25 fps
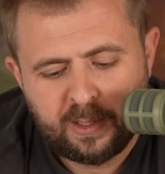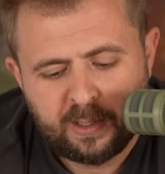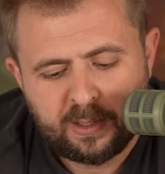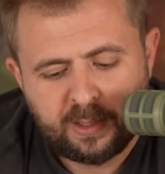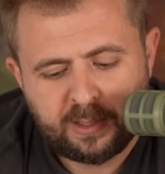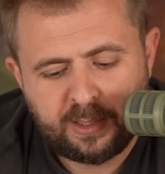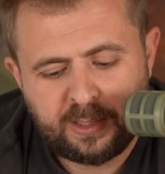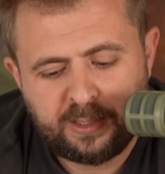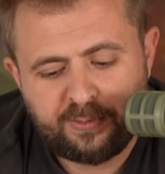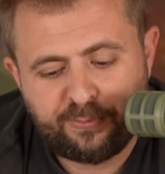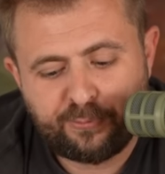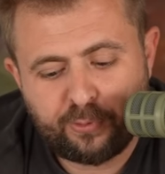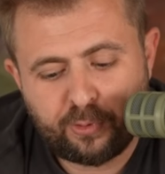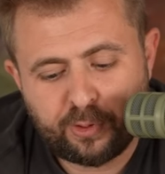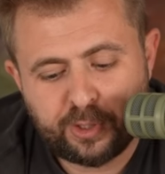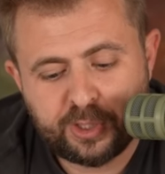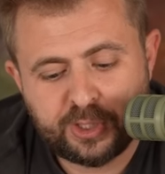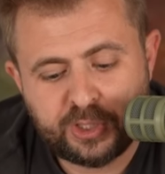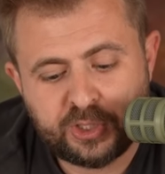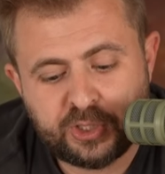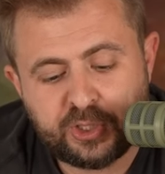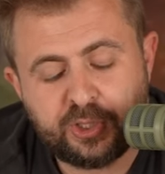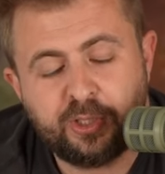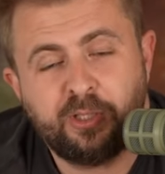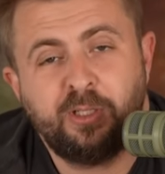And of
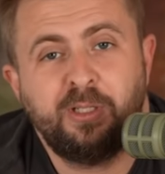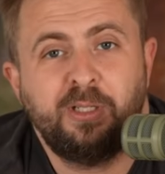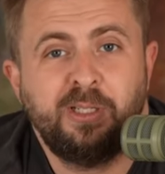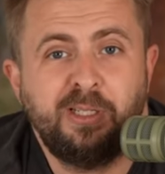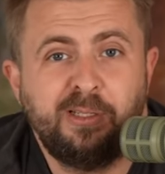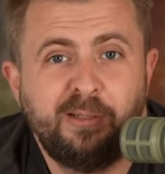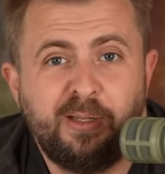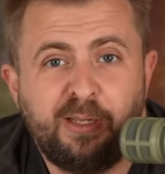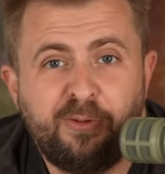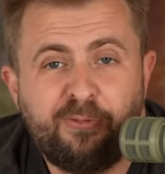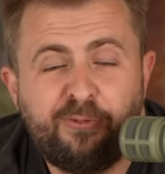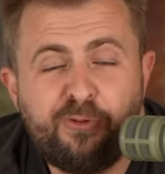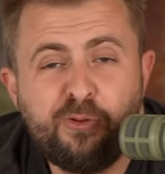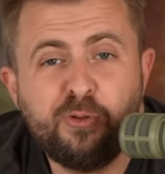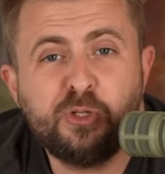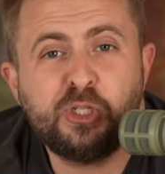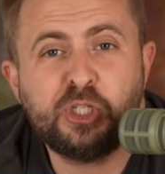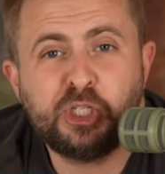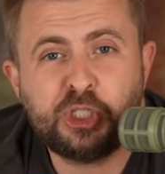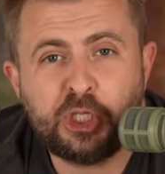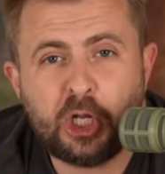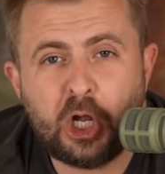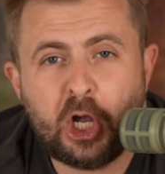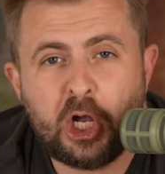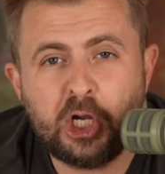course, a few
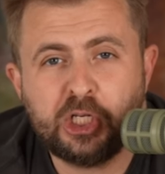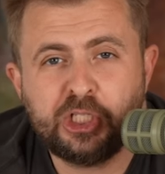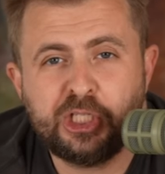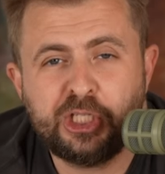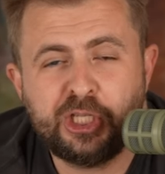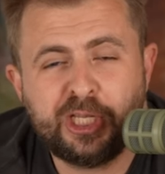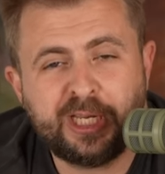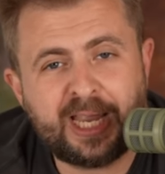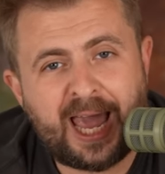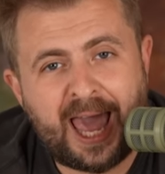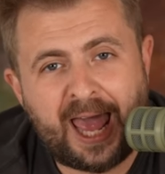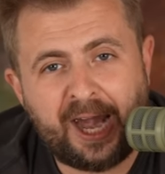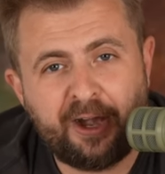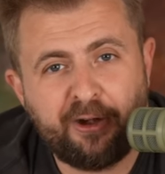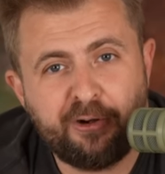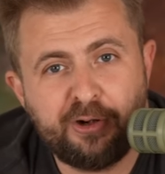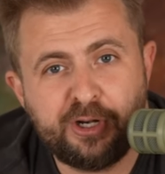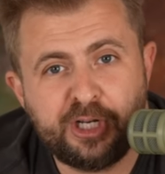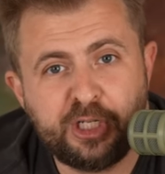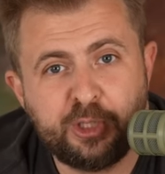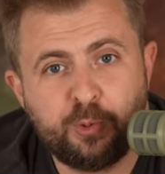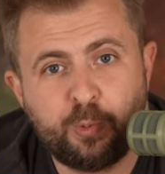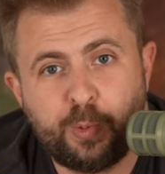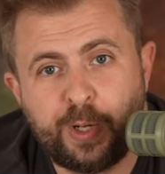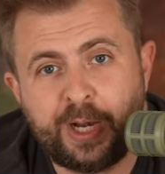stocks and
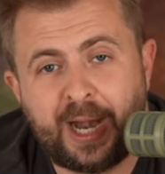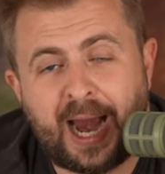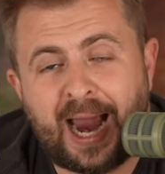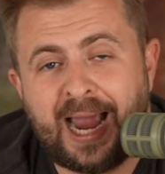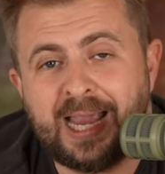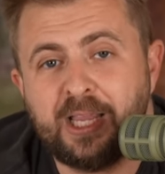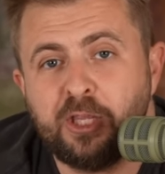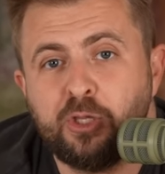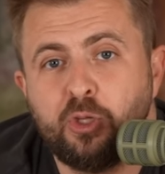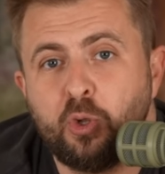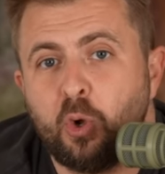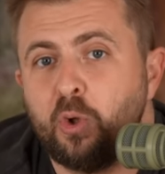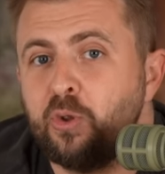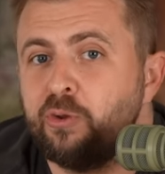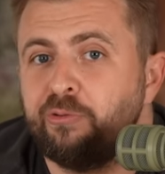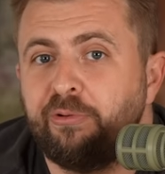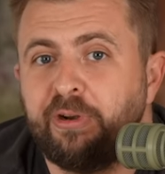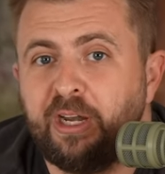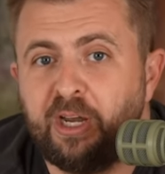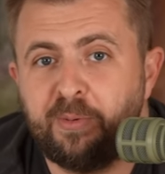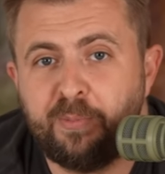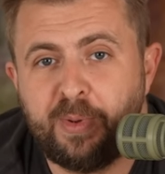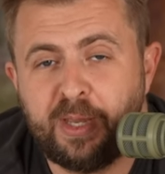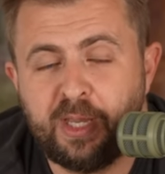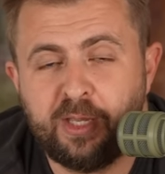categories where I don't
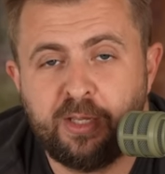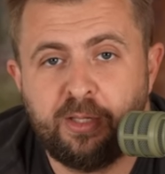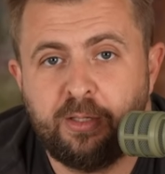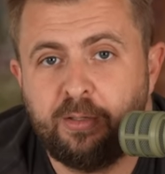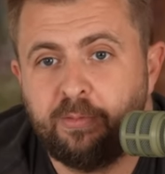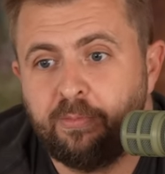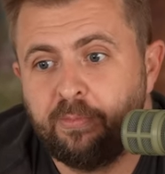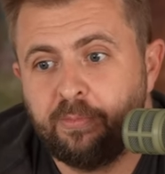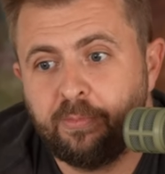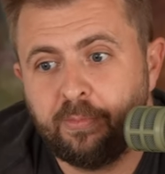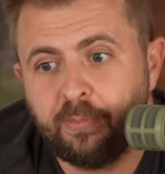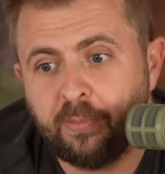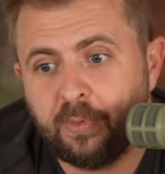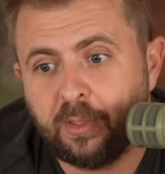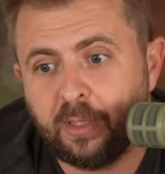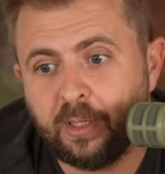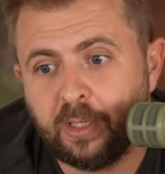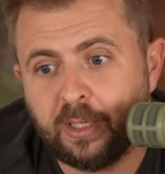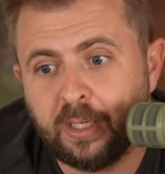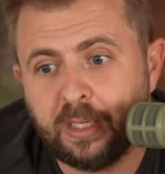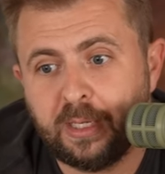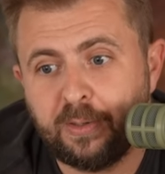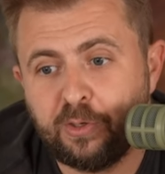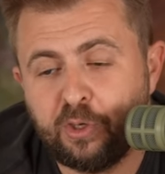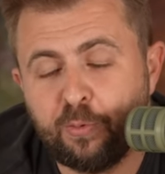recommend
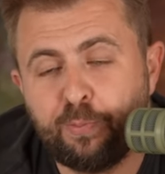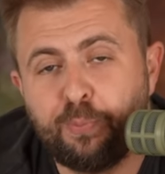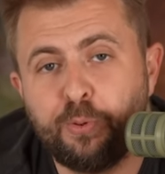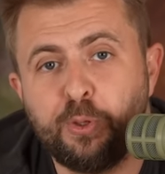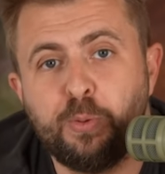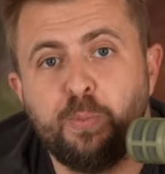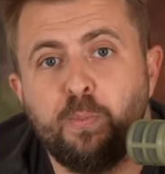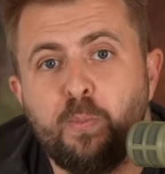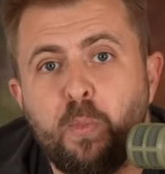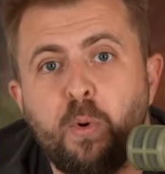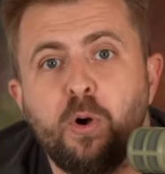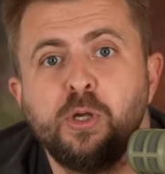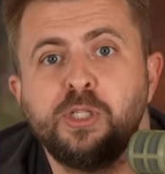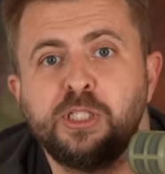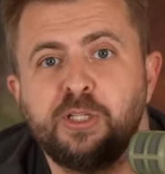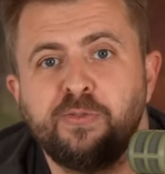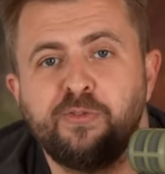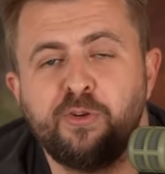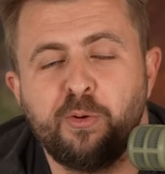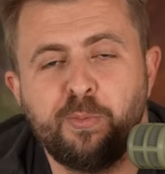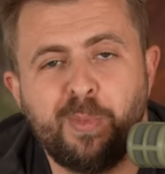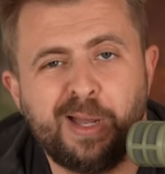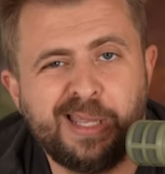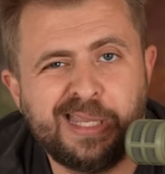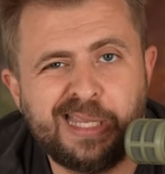you put most of
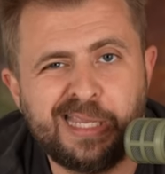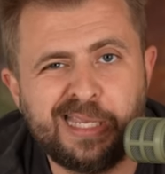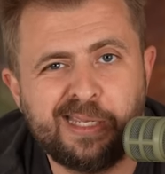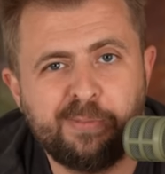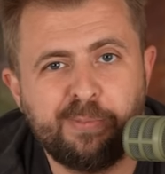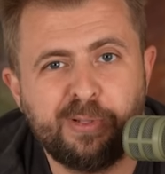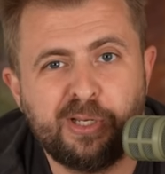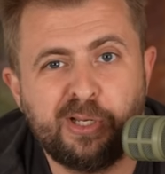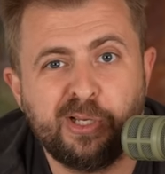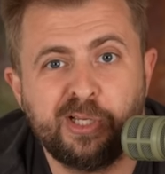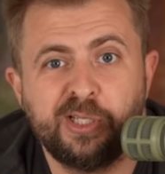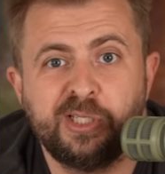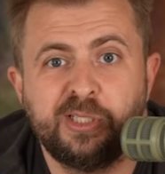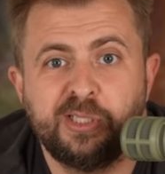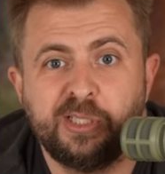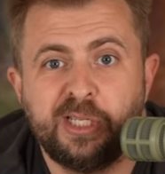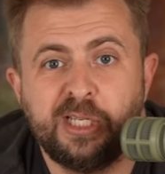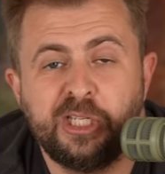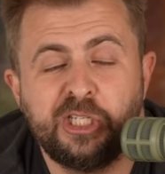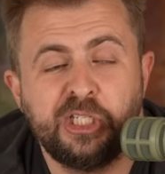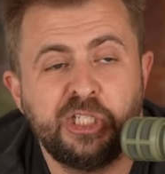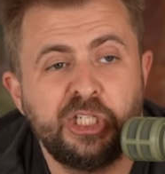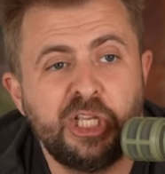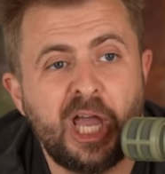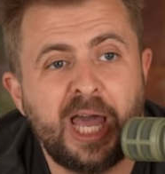your money in because
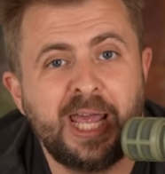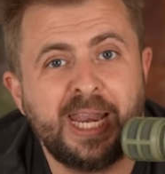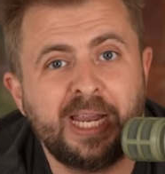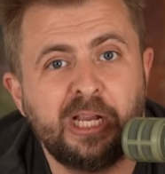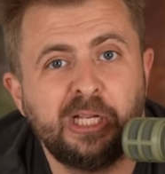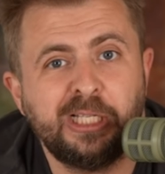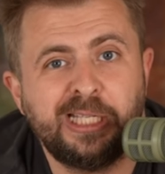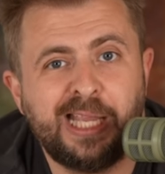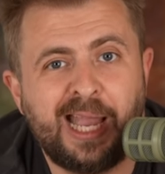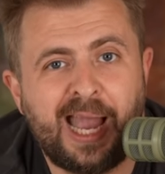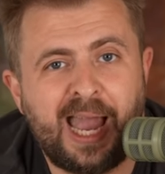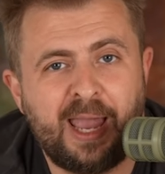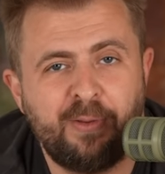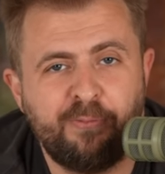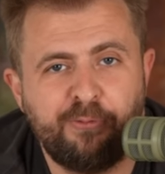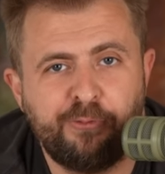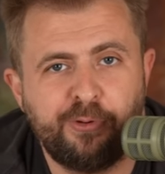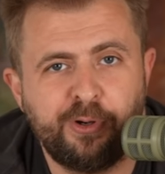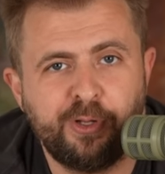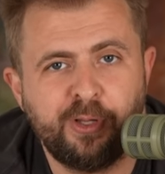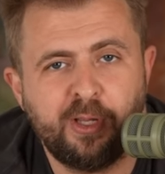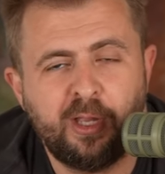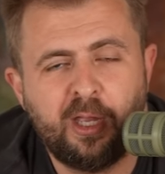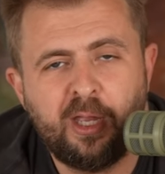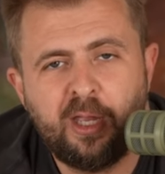it's not a good time for
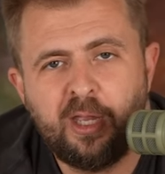it.